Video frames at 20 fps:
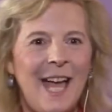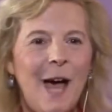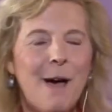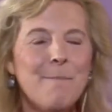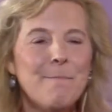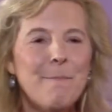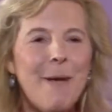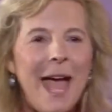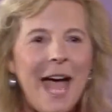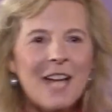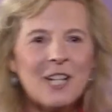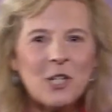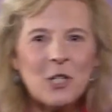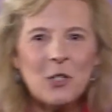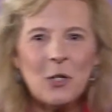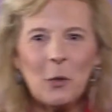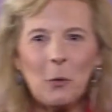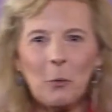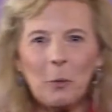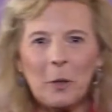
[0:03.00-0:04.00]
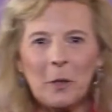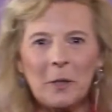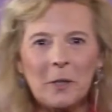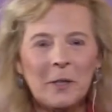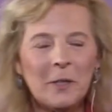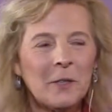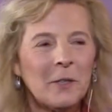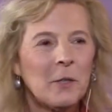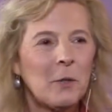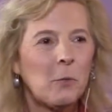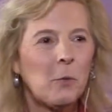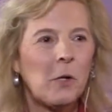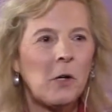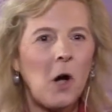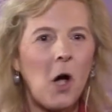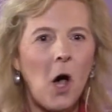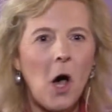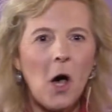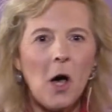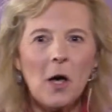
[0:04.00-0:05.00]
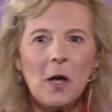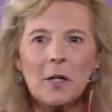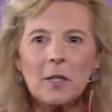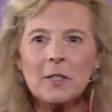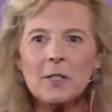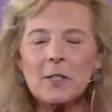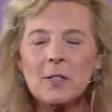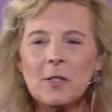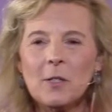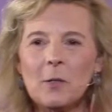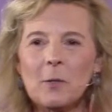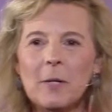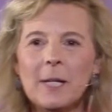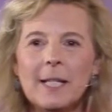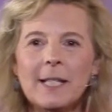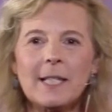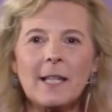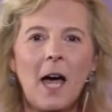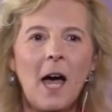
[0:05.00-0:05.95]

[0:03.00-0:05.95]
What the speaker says: Imagine a world where all students